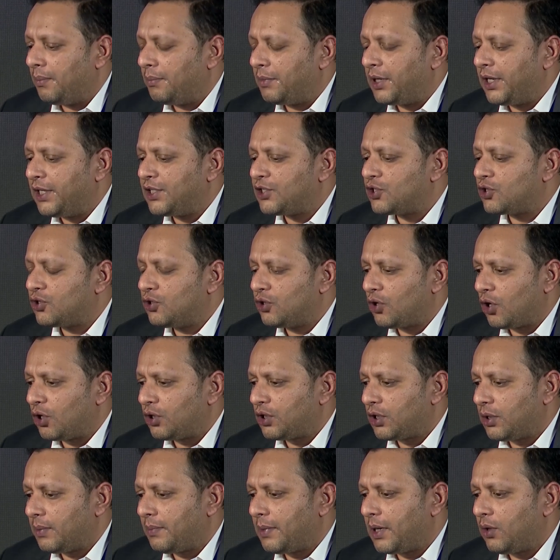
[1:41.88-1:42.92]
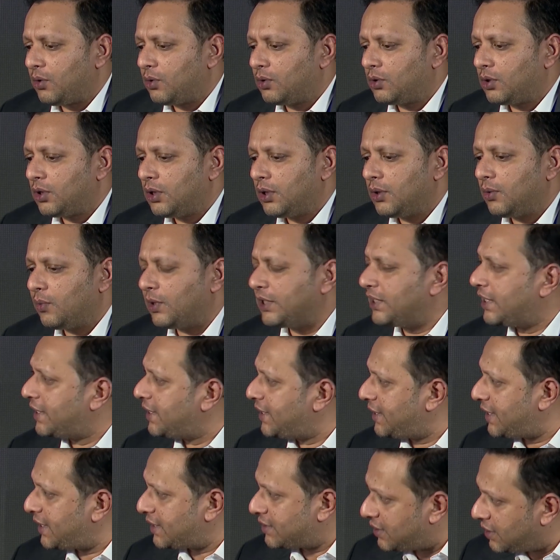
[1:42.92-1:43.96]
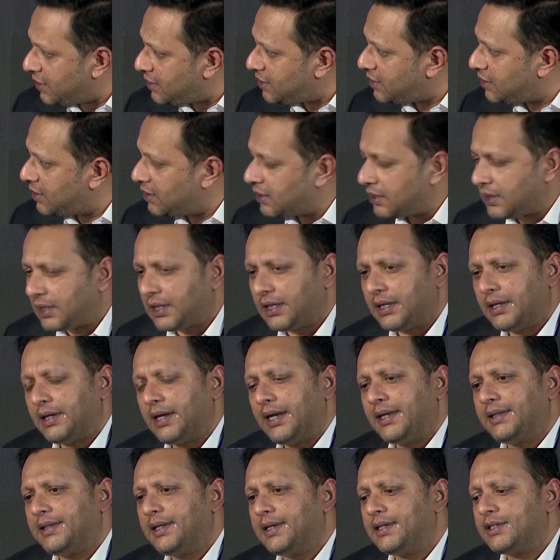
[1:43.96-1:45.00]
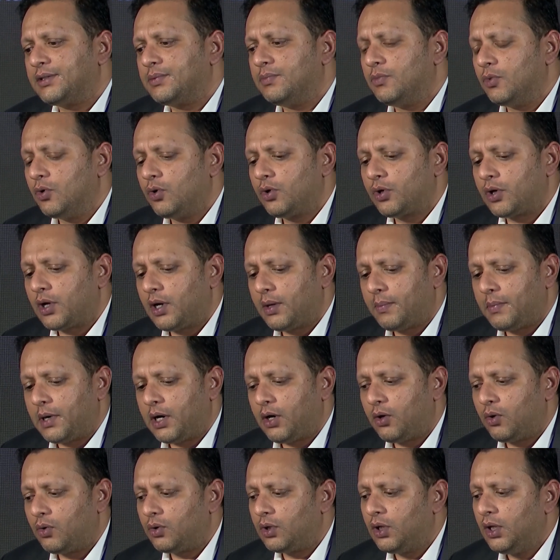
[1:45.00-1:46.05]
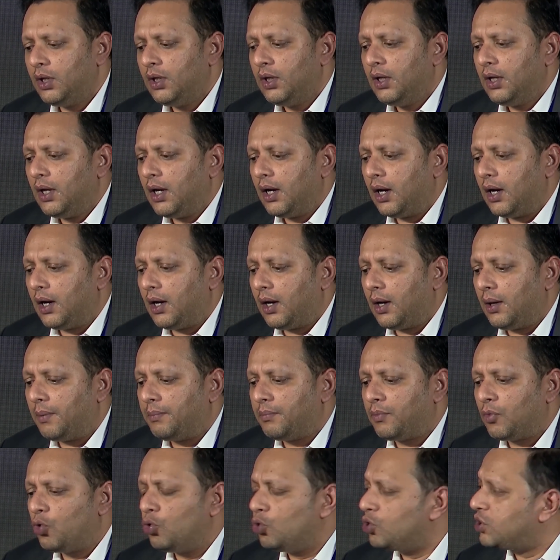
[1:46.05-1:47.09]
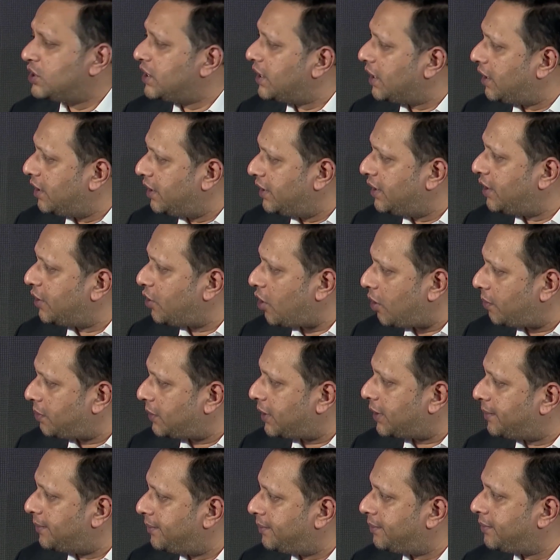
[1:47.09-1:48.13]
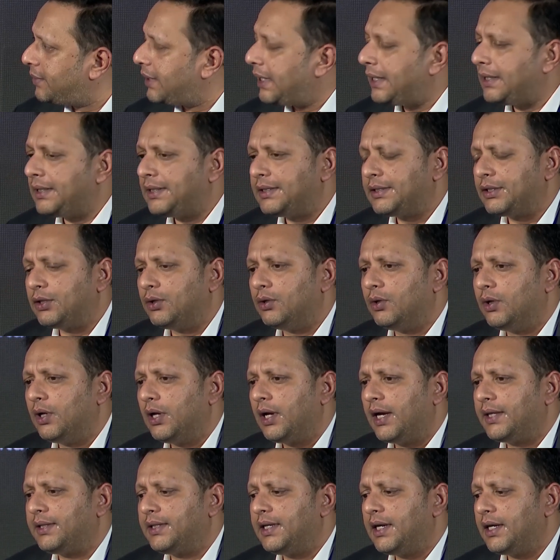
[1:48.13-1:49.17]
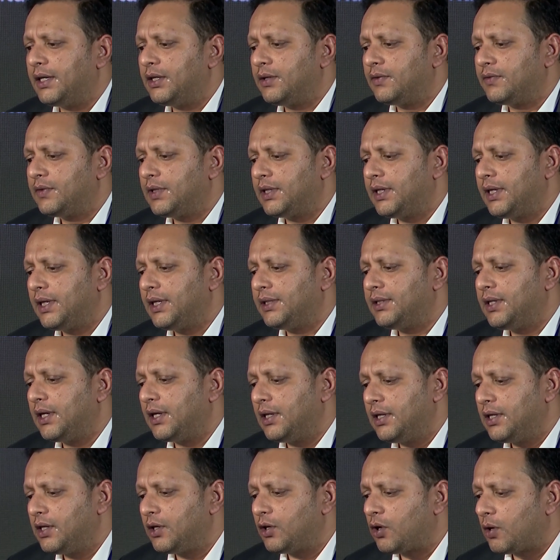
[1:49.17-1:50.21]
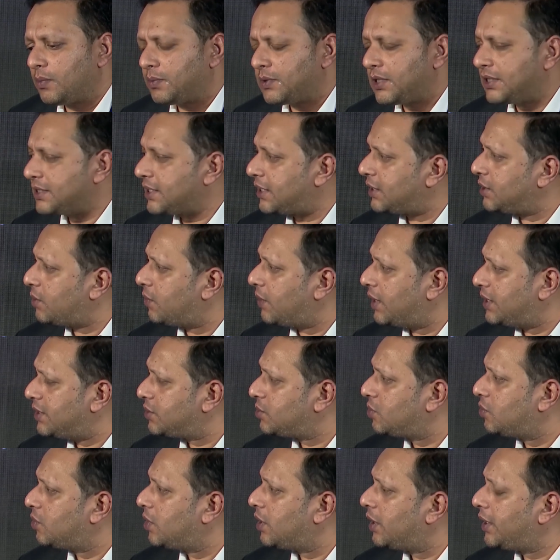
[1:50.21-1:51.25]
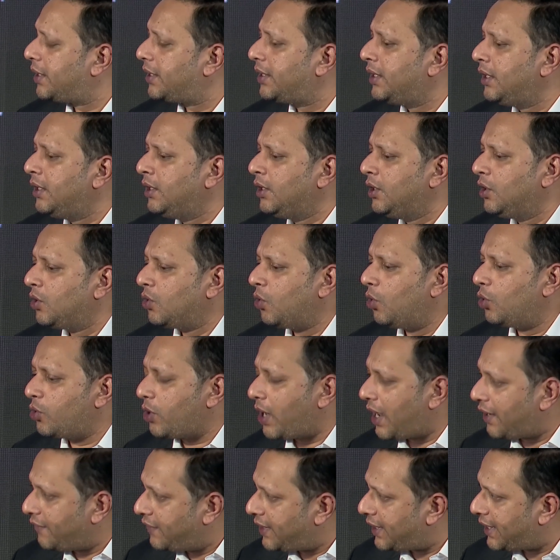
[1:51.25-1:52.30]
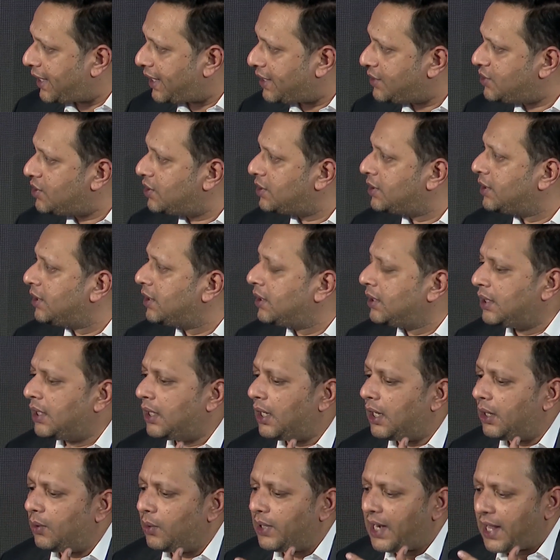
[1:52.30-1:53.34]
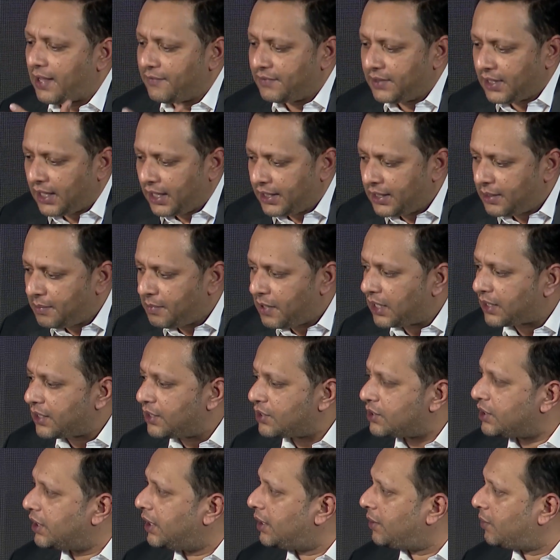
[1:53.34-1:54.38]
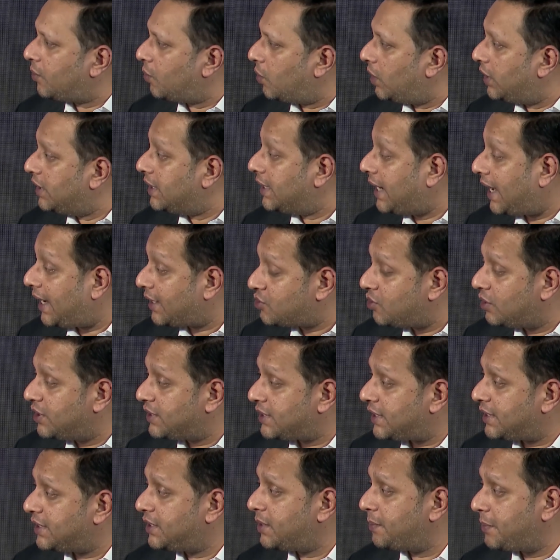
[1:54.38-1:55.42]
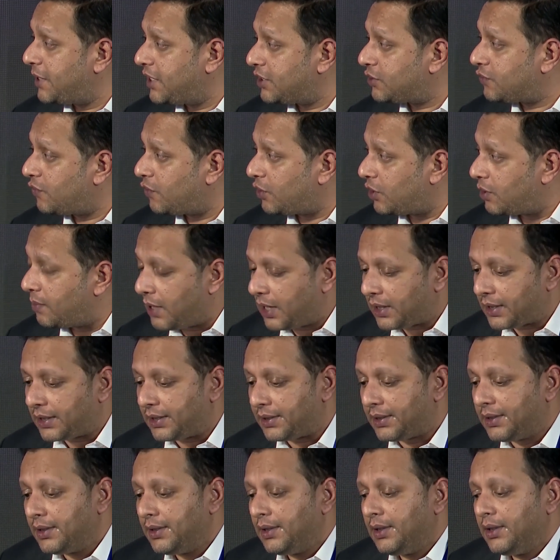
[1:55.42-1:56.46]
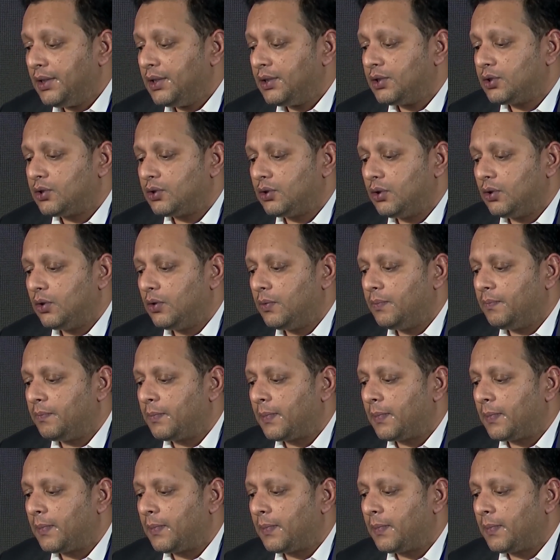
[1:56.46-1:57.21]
it's not about whether it exists. I think it's more about who's the early adopter, right? So at the end of the day, the early adopters are the ones who are going to have that edge, will have the higher market share, will actually set the pace for the market. So